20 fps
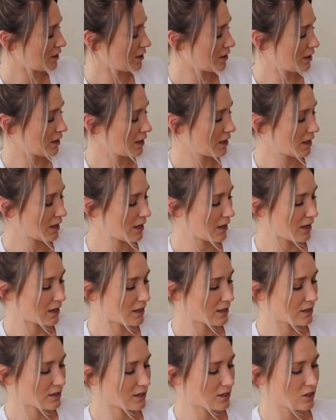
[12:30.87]

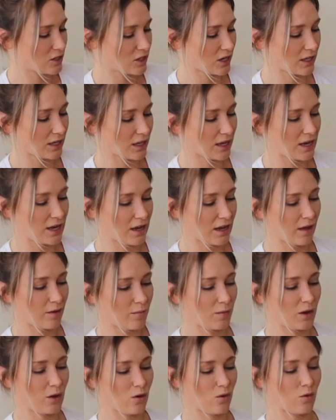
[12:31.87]
And gently
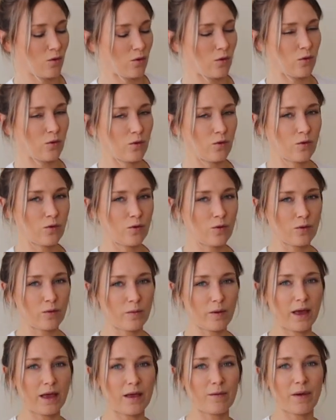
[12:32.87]
coming all the
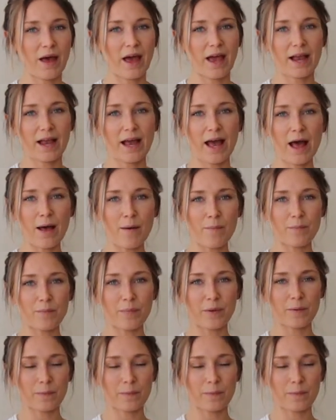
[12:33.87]
way back up.